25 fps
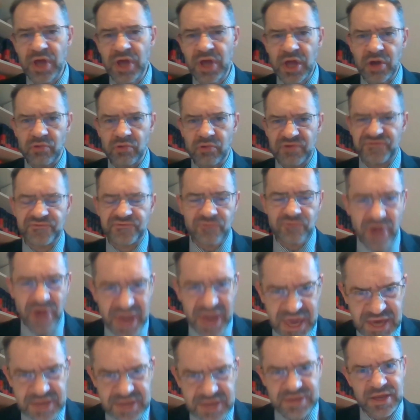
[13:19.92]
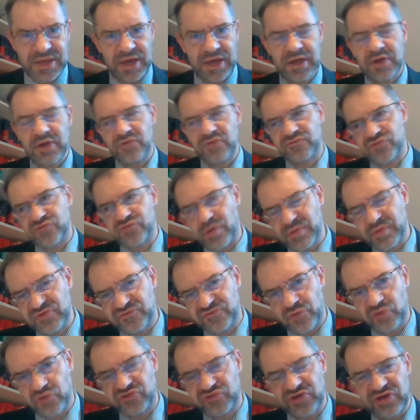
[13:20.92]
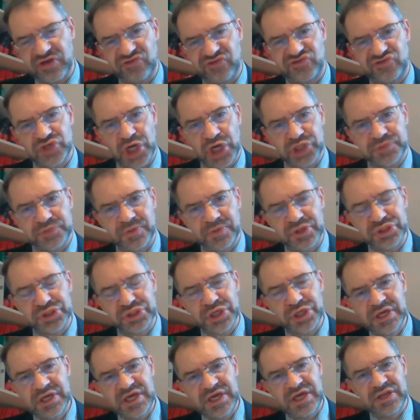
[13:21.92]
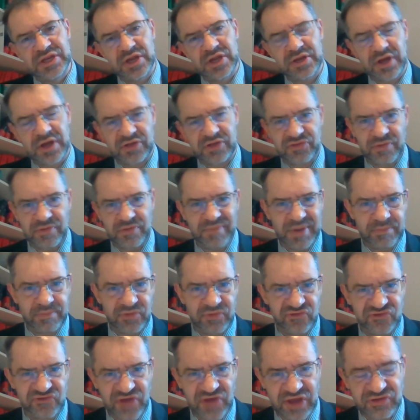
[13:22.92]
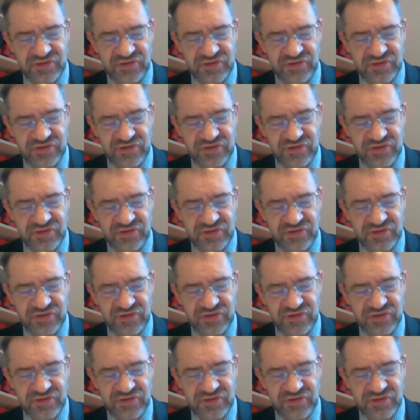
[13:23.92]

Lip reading: refrain from enforcing his judgment in another member state.